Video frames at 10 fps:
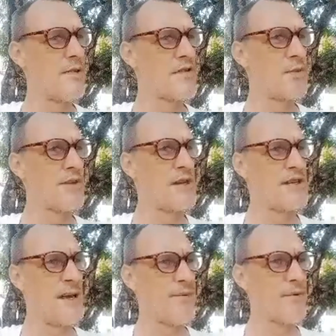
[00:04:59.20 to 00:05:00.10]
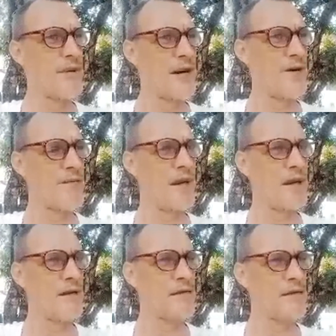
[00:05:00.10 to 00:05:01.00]
it's April now,
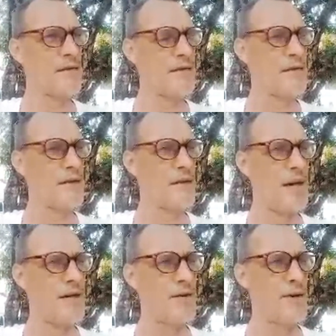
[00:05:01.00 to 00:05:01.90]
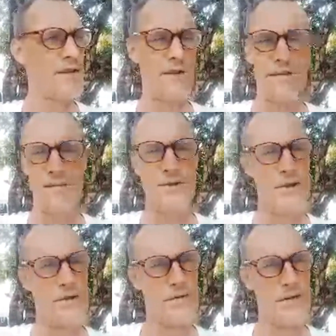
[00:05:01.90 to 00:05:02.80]
May. Okay, you got to wait till
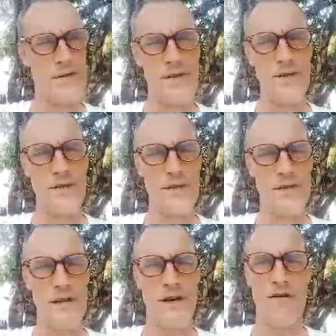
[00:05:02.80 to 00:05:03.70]
June until you can start